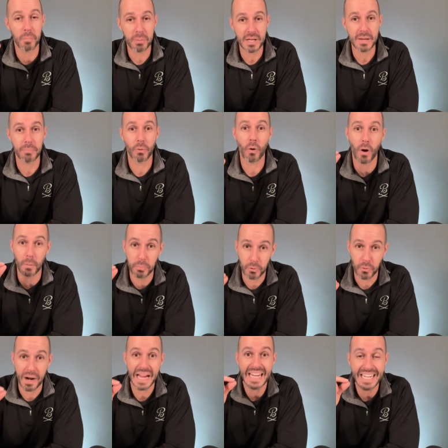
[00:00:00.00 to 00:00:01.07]
people are
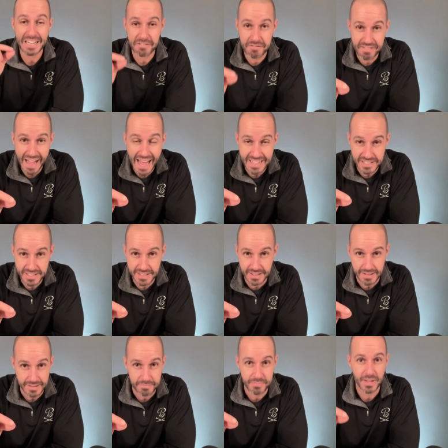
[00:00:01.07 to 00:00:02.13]
praying and
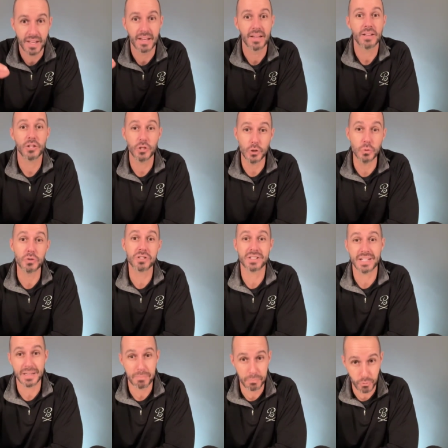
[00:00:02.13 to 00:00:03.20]
fasting, you
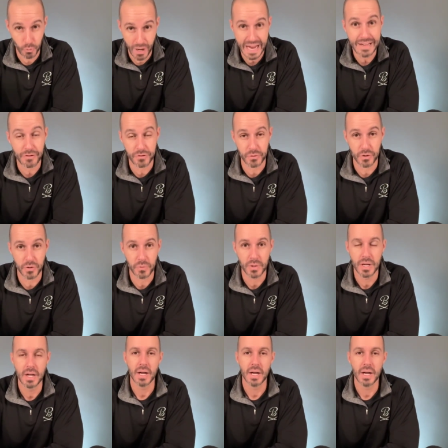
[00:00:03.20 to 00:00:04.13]
see breakthrough.